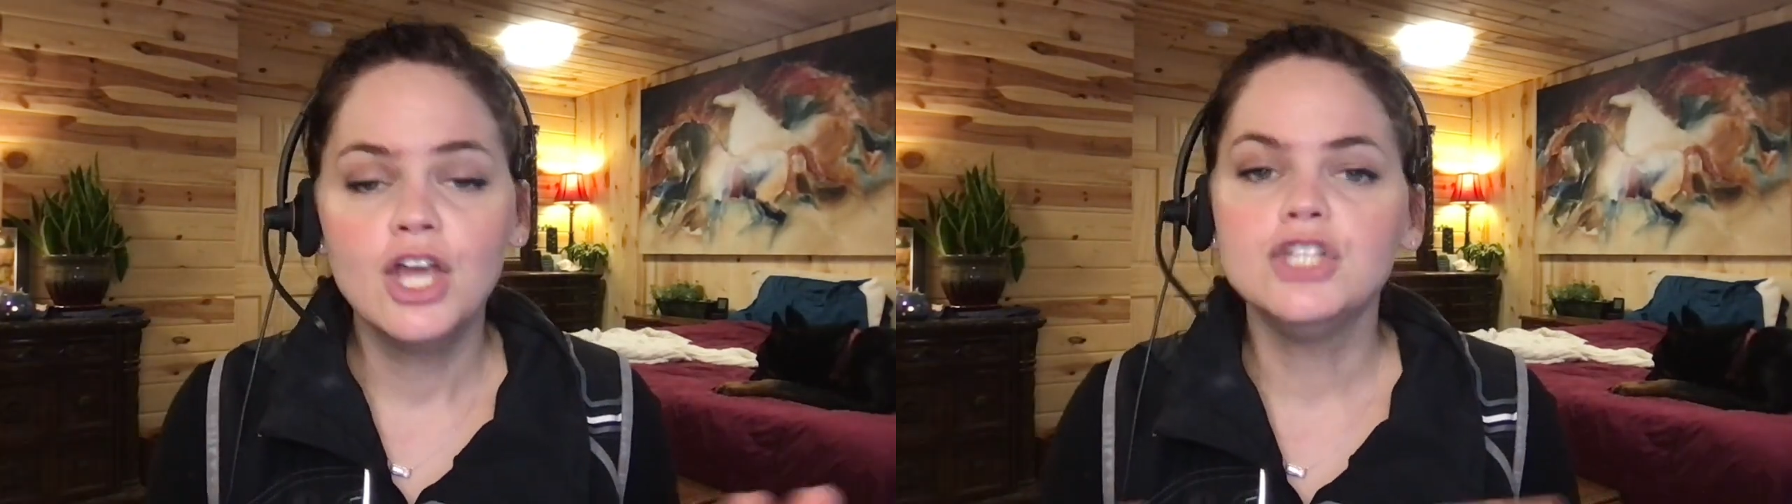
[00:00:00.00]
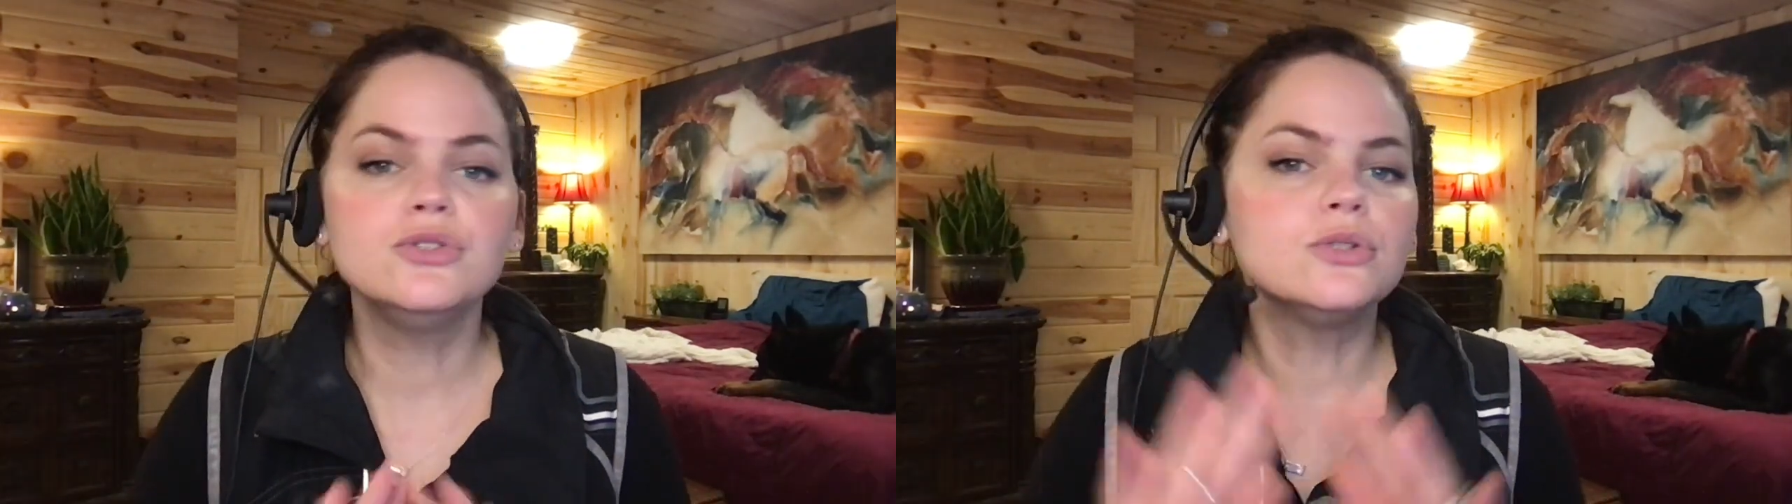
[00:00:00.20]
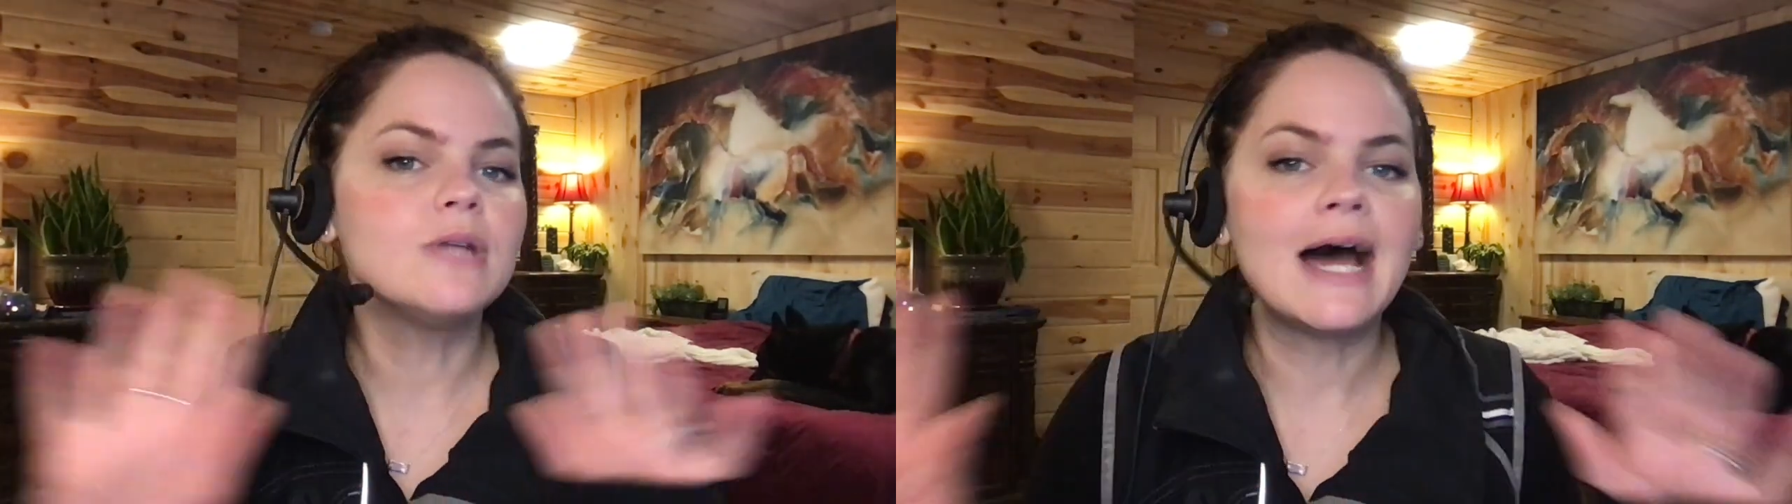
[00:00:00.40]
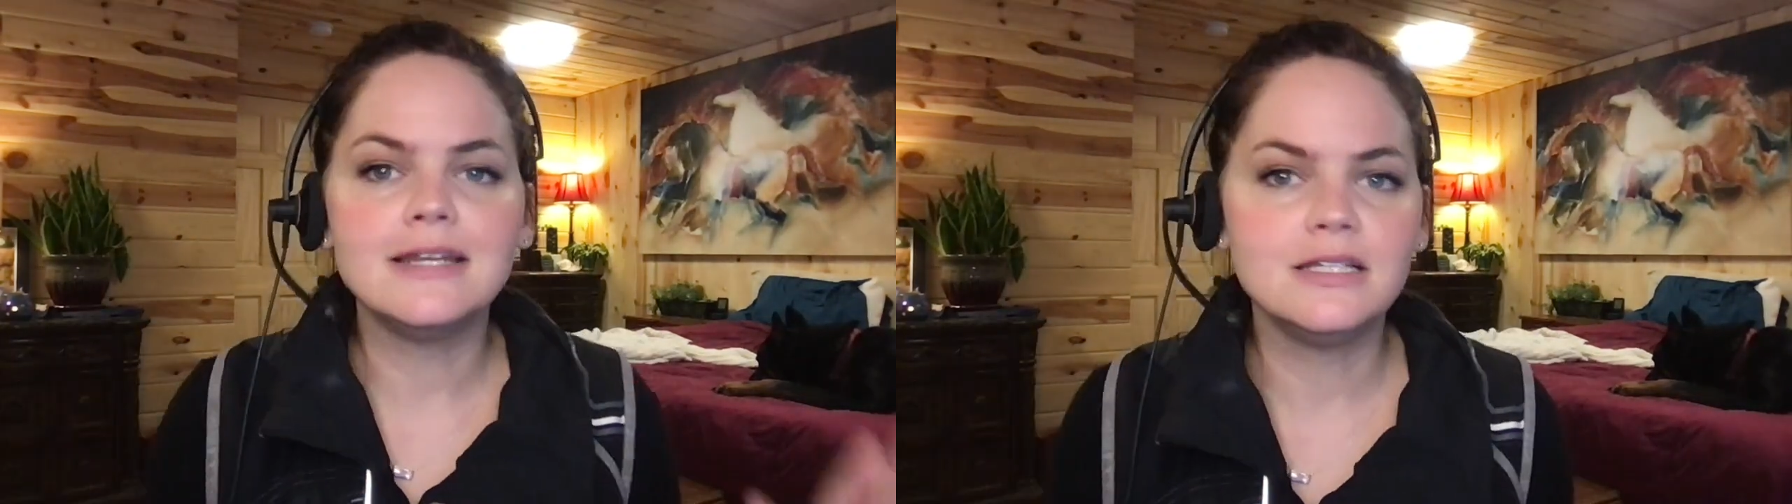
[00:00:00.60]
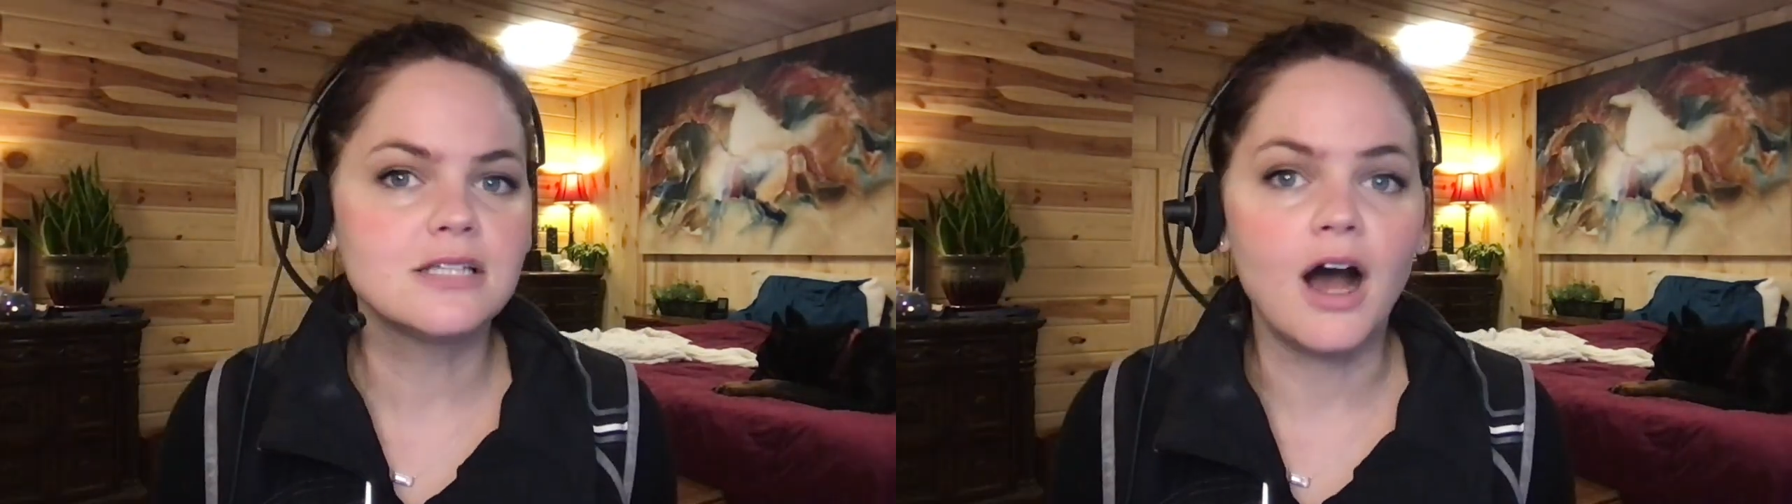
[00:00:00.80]
you do not
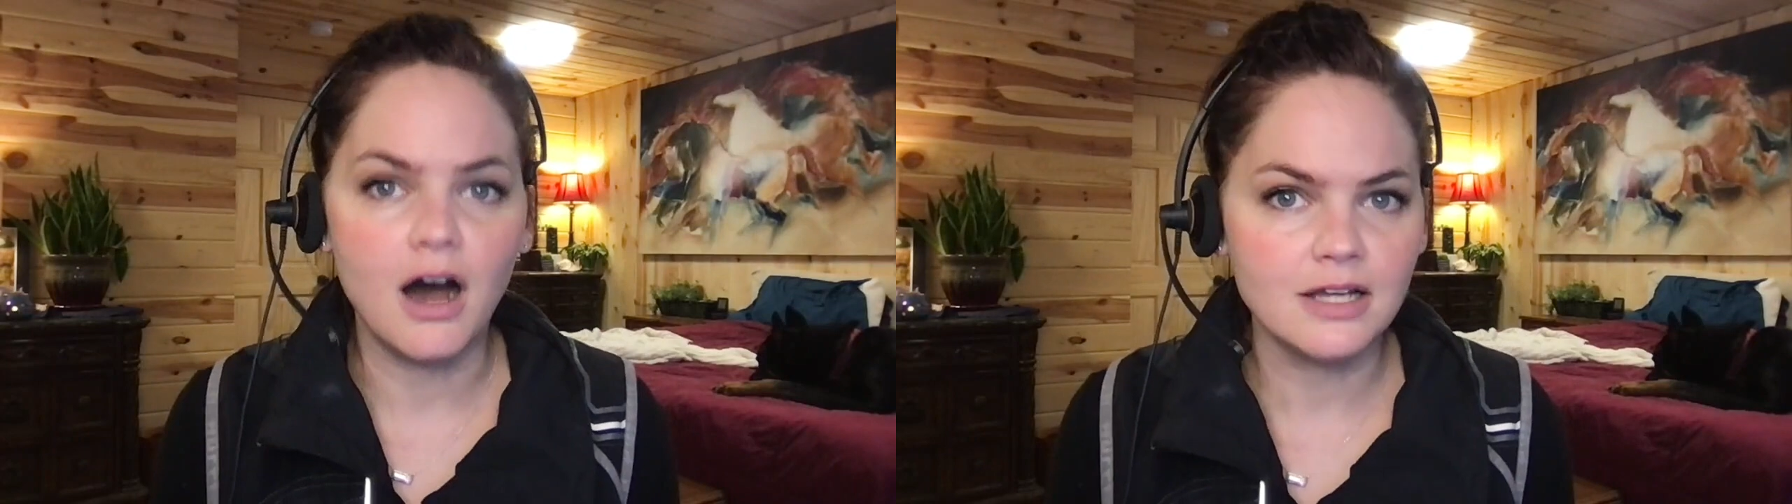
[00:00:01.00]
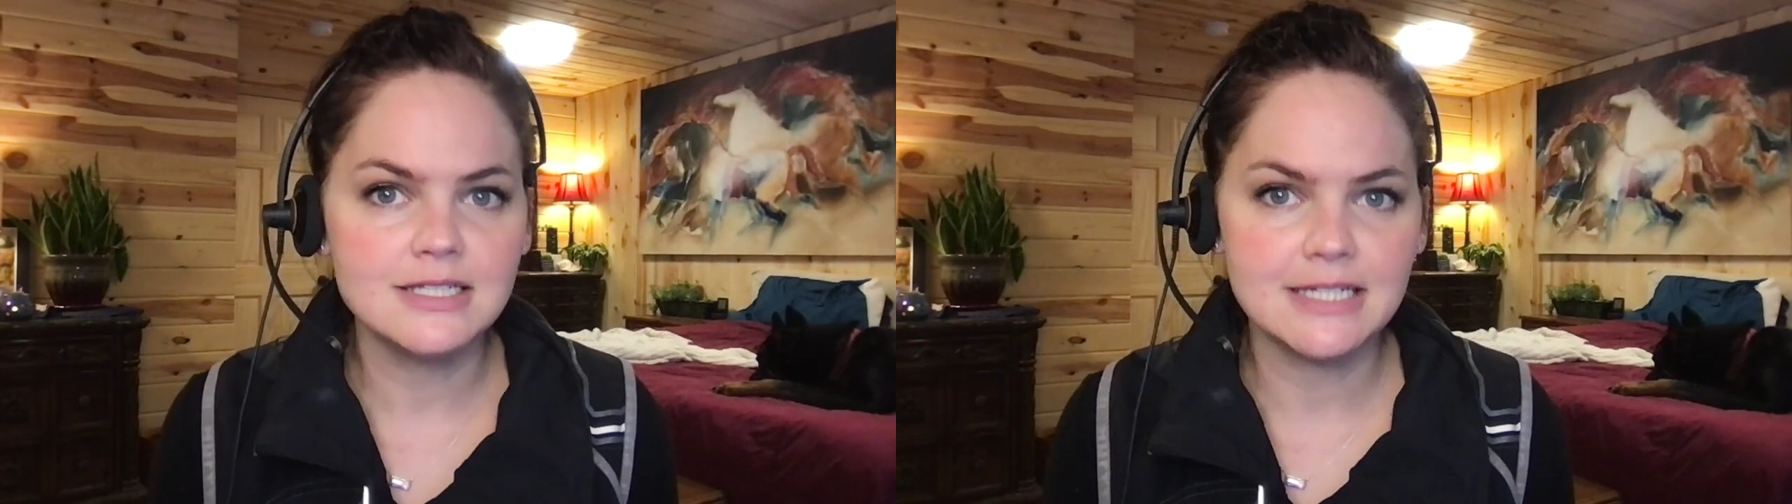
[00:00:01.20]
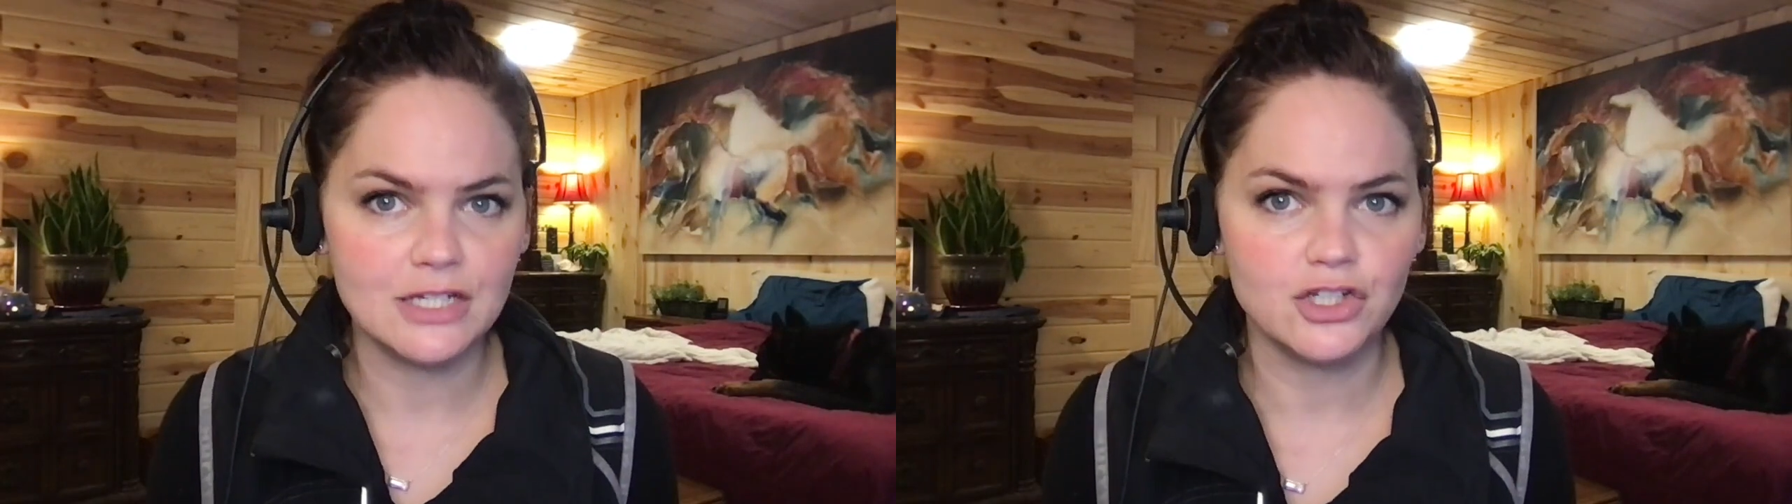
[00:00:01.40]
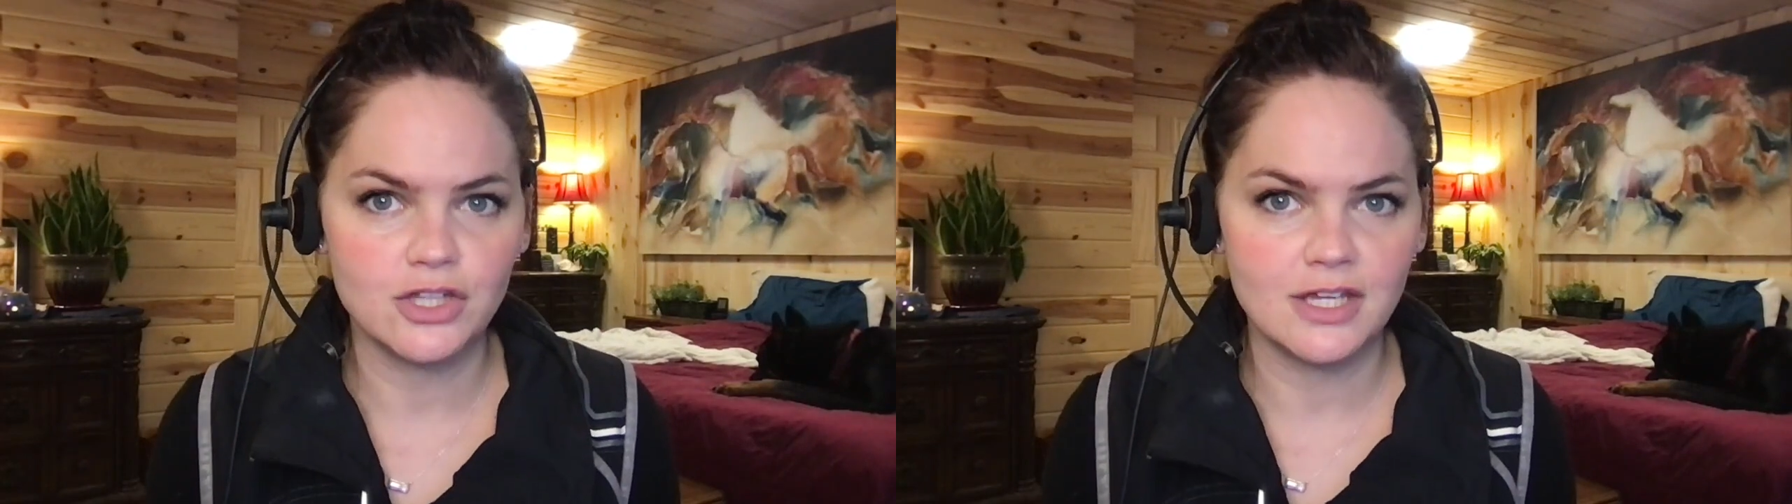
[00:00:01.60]
need to unteach